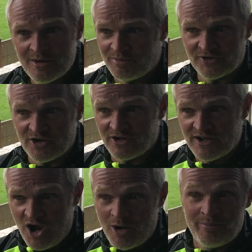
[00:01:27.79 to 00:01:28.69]
But uh,
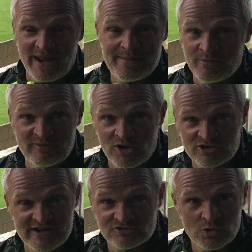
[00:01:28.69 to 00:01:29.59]
on paper, we've got a
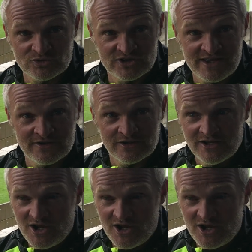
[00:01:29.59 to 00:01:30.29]
great squad together.